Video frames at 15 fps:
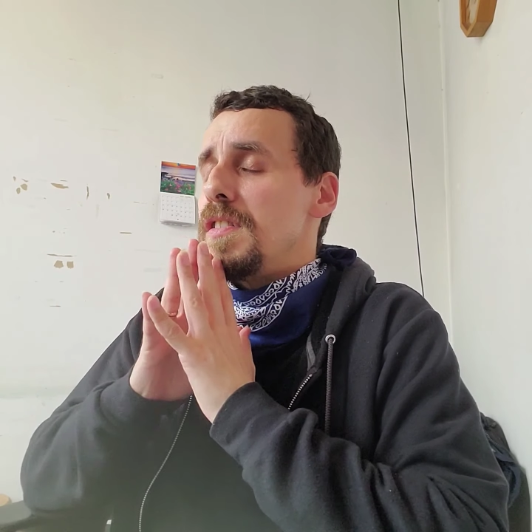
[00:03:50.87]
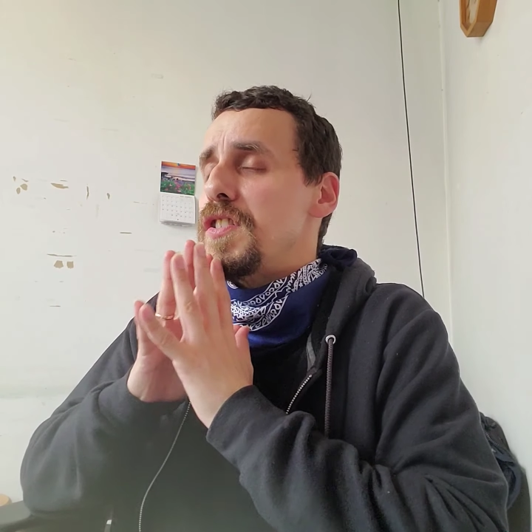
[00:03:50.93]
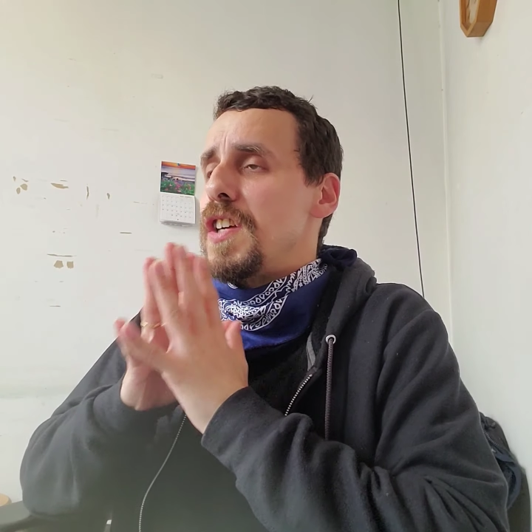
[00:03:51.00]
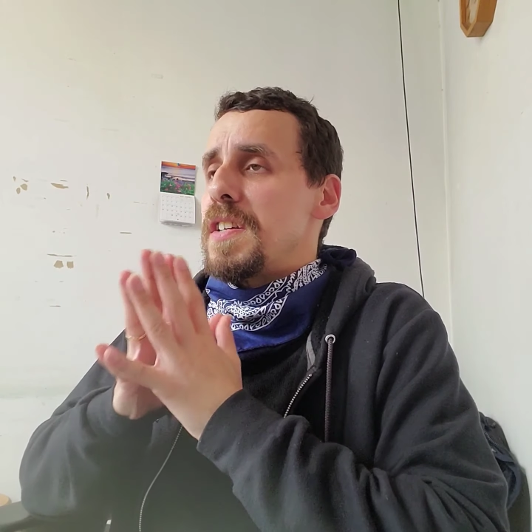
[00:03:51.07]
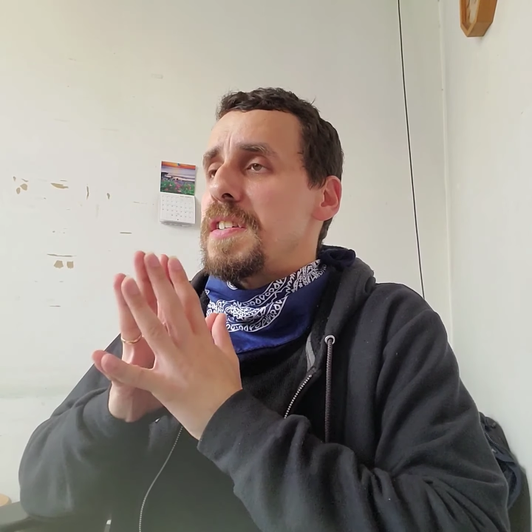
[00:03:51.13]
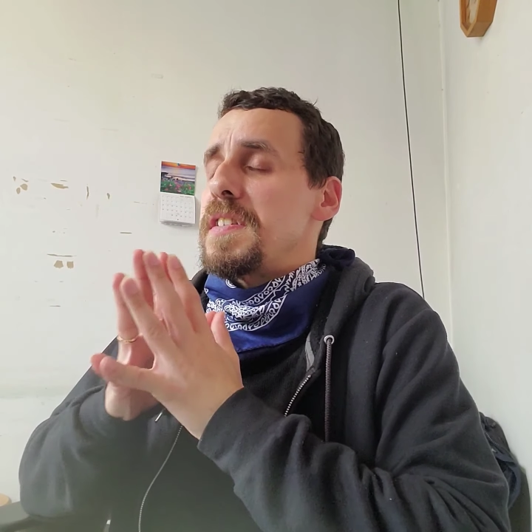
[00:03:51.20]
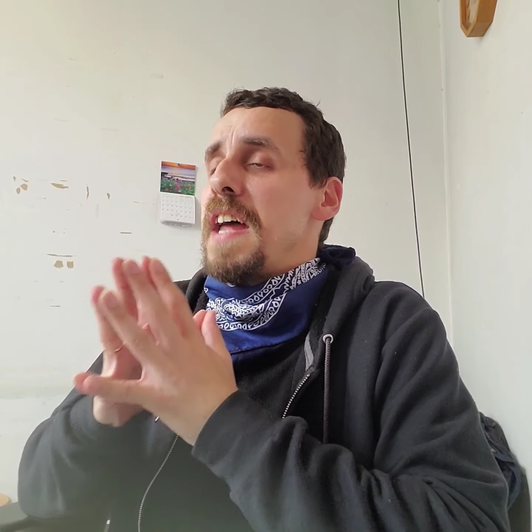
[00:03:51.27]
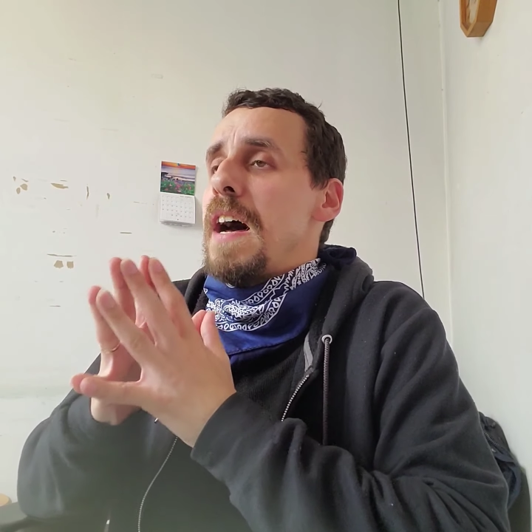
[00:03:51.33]

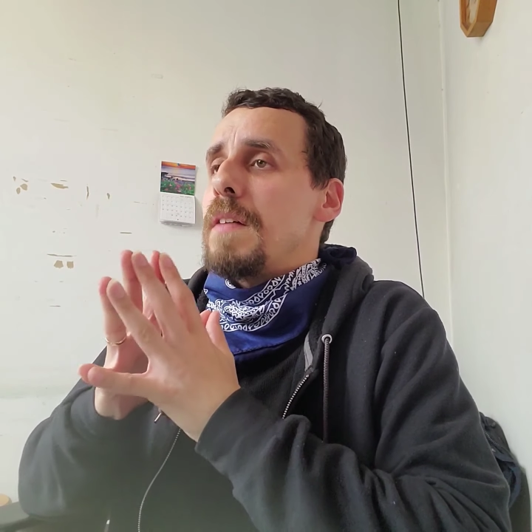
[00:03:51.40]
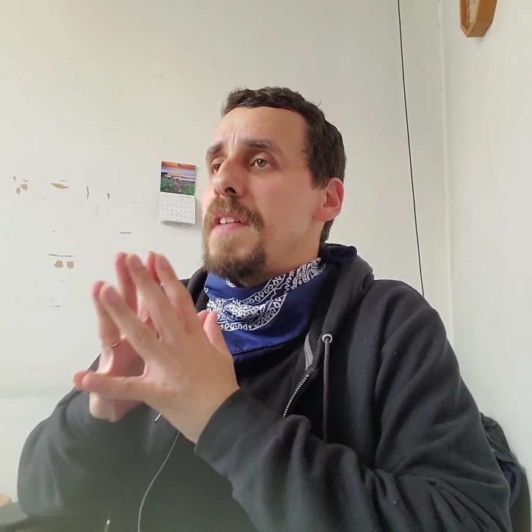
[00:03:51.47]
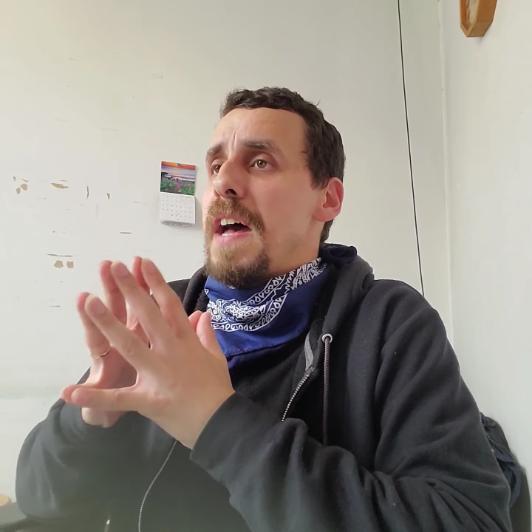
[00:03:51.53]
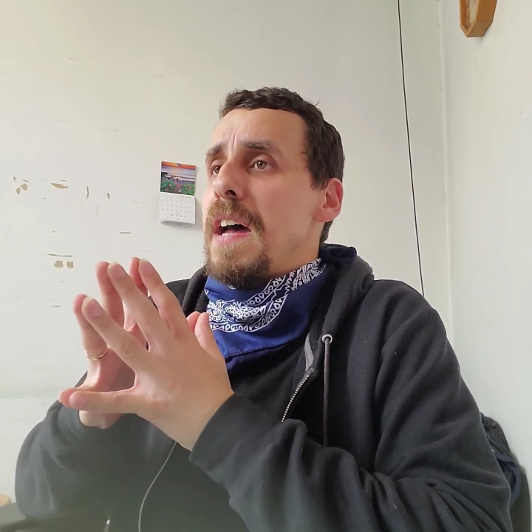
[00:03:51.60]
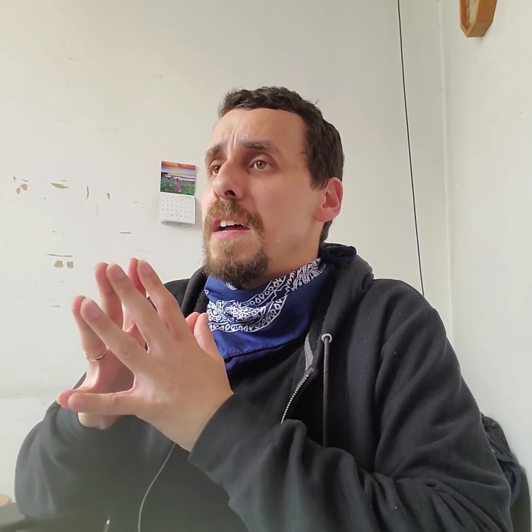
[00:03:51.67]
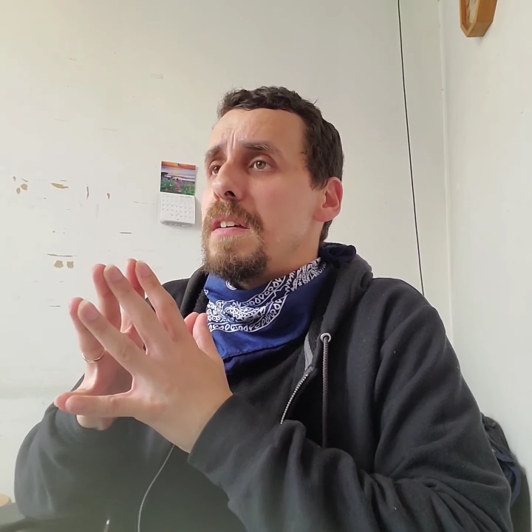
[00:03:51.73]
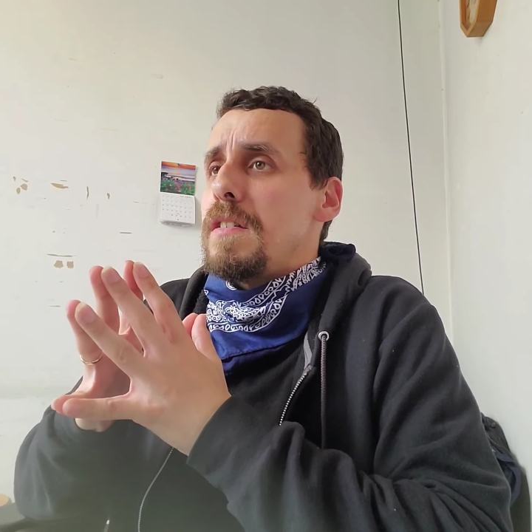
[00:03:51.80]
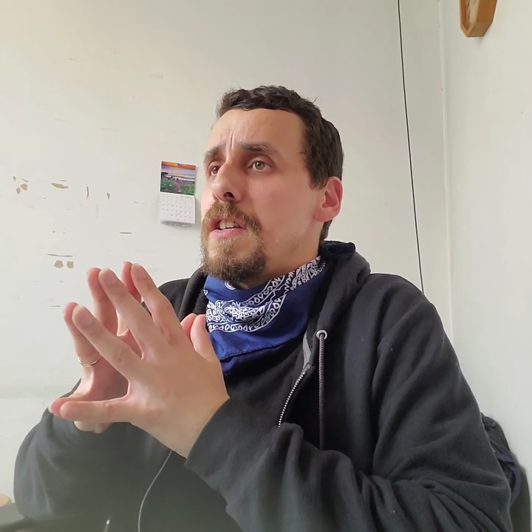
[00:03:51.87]
just now
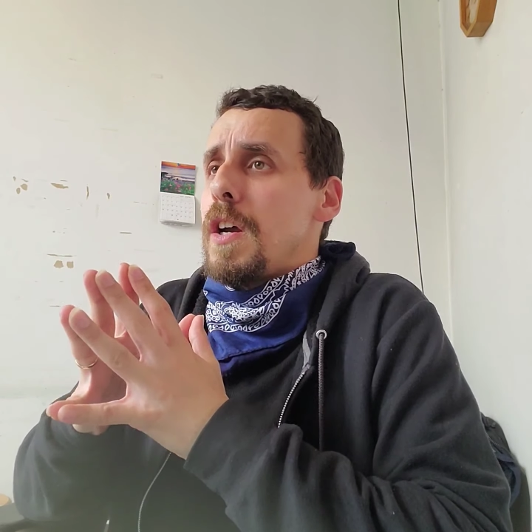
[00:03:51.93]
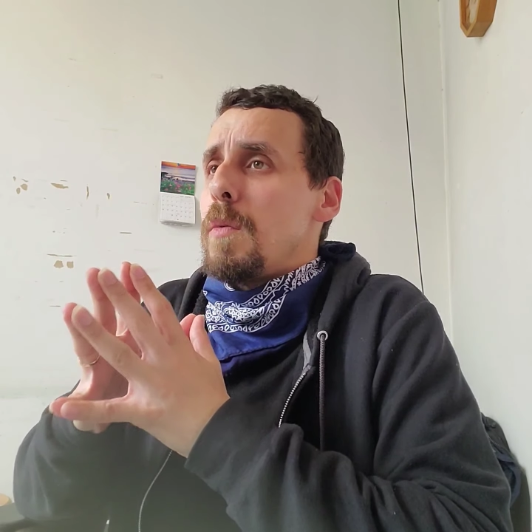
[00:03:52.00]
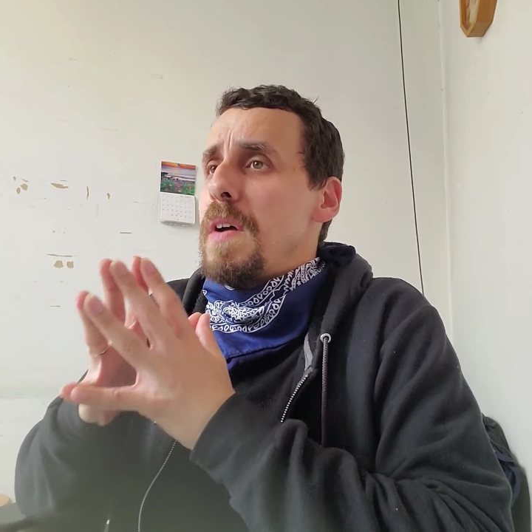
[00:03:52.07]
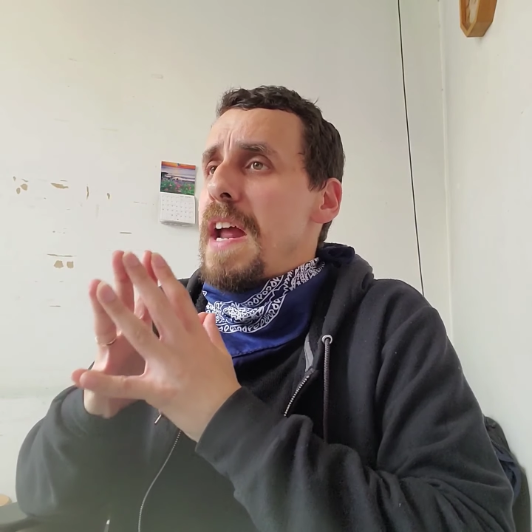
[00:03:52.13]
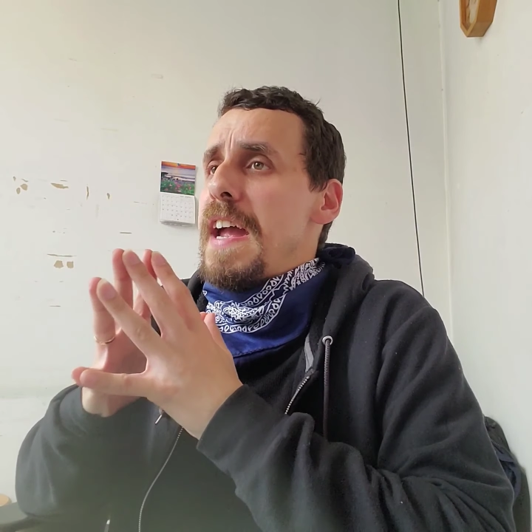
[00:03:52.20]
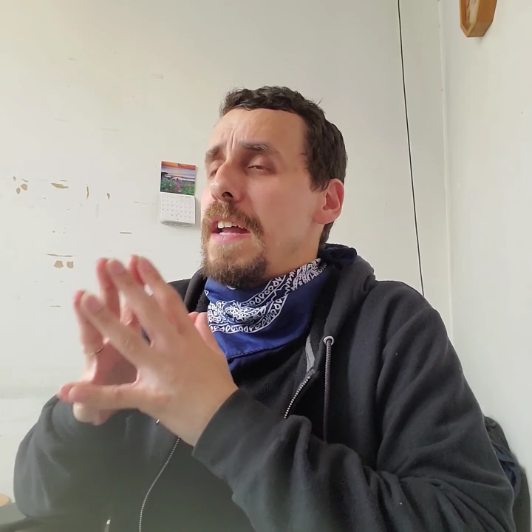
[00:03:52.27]
that, when